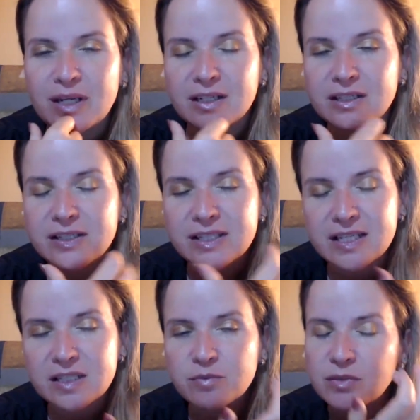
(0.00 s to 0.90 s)
make an
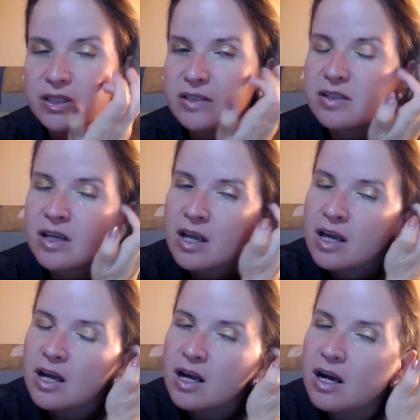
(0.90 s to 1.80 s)
assessment
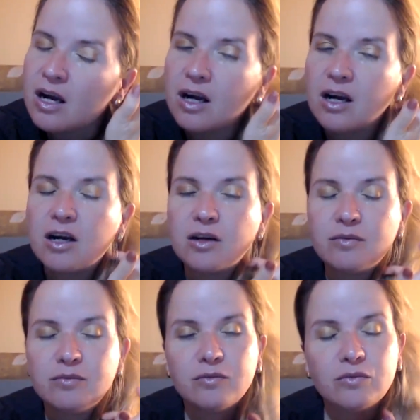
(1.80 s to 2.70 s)

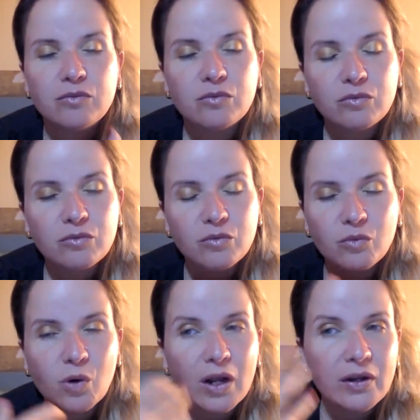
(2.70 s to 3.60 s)
um,
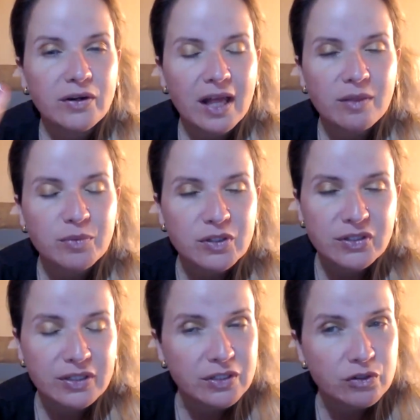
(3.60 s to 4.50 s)
whether that
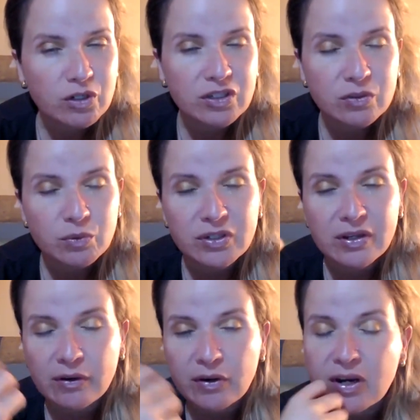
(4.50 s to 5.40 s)
person is
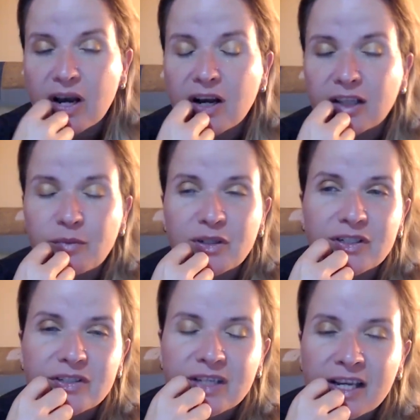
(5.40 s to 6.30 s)
trustworthy or not,
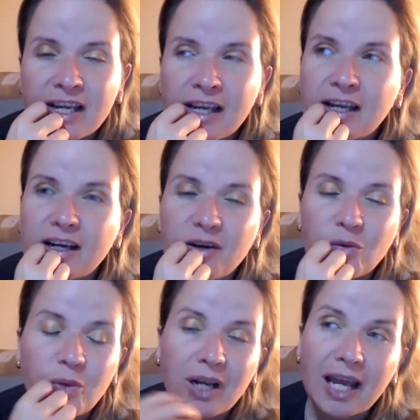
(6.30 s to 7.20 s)
because
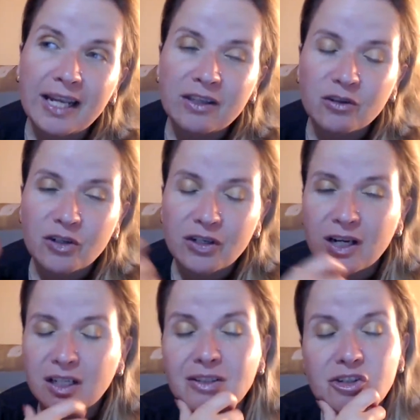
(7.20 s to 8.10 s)
we like it or
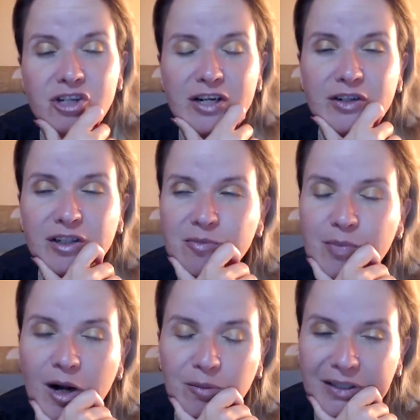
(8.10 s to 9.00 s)
not, the general
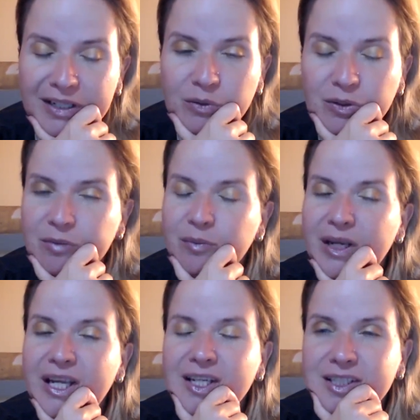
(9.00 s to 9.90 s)
public will
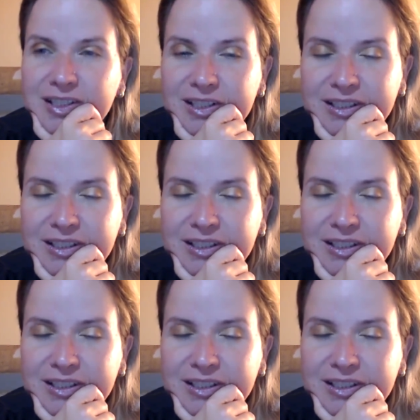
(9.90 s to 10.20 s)
make